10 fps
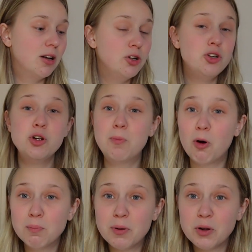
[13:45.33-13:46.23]

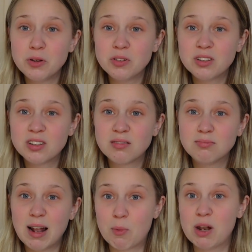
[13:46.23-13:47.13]
Newborn poos,
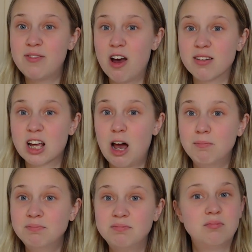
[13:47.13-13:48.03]
like when they first
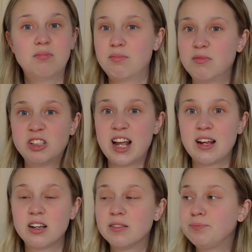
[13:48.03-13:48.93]
come,
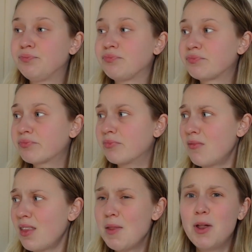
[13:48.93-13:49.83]
stink.
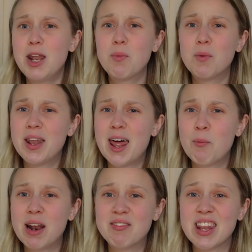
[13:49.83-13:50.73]
And then
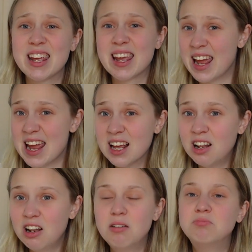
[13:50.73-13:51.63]
whenever they get
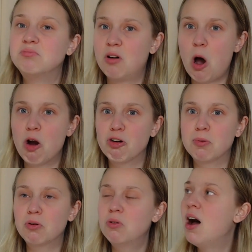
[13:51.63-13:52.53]
ill,
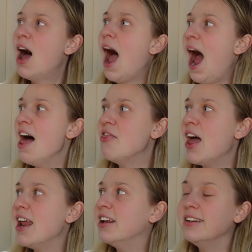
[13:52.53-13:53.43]
horrible. And
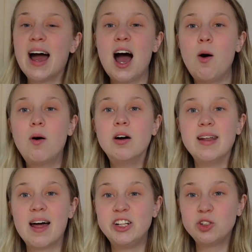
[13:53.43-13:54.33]
then now
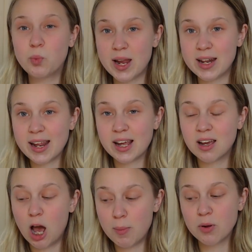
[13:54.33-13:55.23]
she's
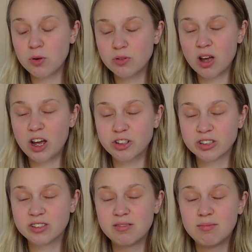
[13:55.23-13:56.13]
weaning, her poos are
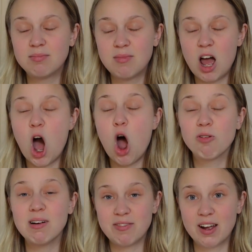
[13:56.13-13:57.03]
just
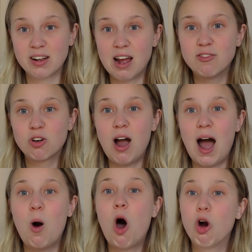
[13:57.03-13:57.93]
horrific. I forgot
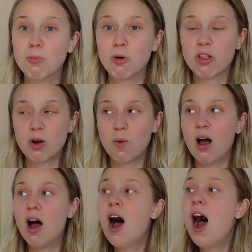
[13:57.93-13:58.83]
how horrible they were.